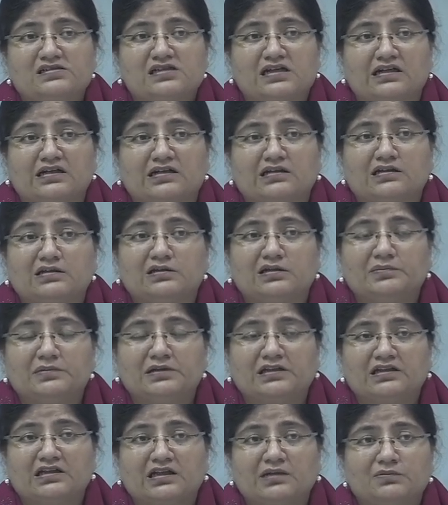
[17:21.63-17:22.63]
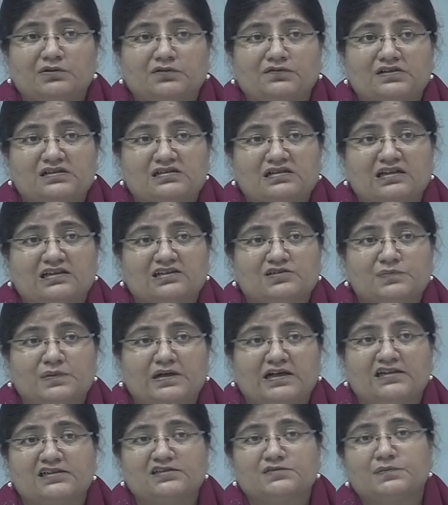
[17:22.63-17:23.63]
and in the meantime the visa
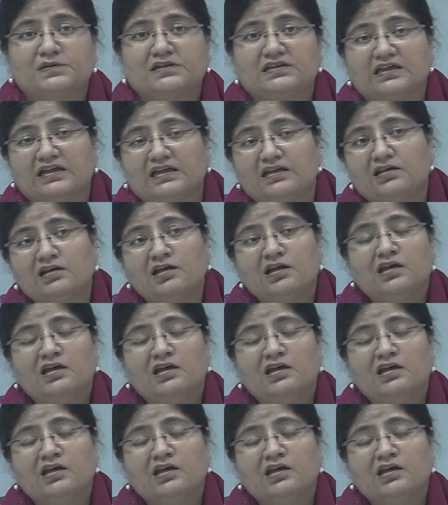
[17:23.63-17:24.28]
expires, but then